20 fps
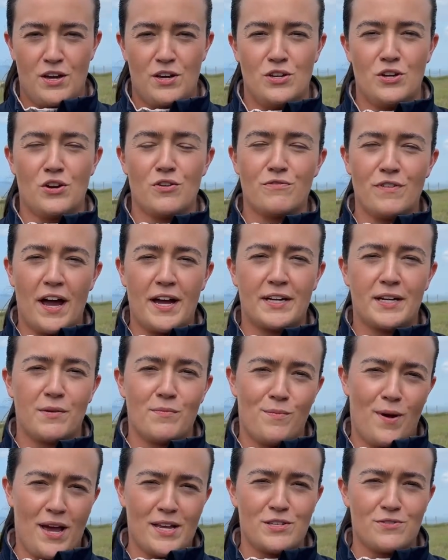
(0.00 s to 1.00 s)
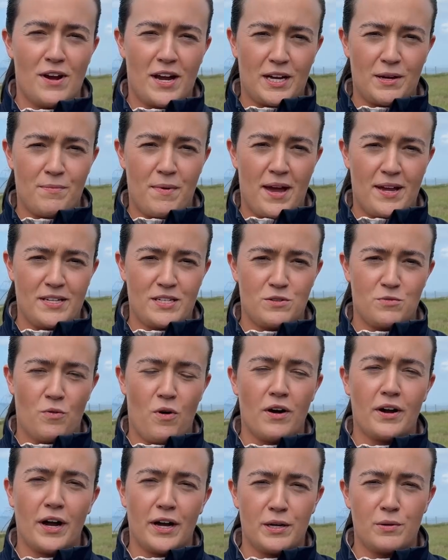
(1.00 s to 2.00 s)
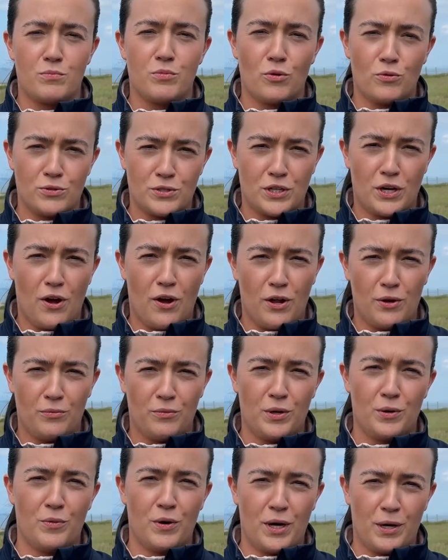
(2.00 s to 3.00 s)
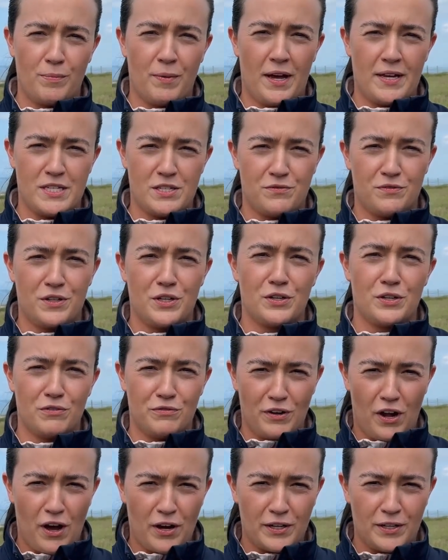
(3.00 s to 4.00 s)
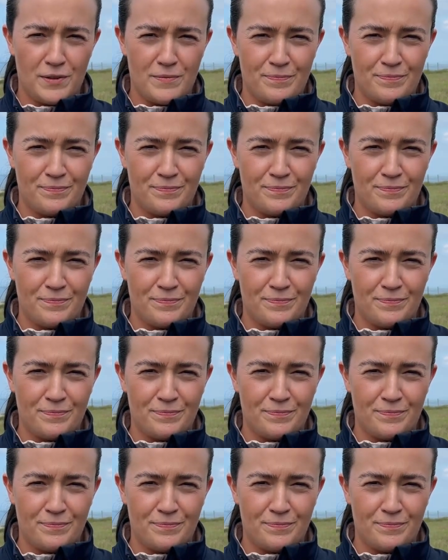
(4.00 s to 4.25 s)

your vet can best recommend what kind of protocol will work best for your flock.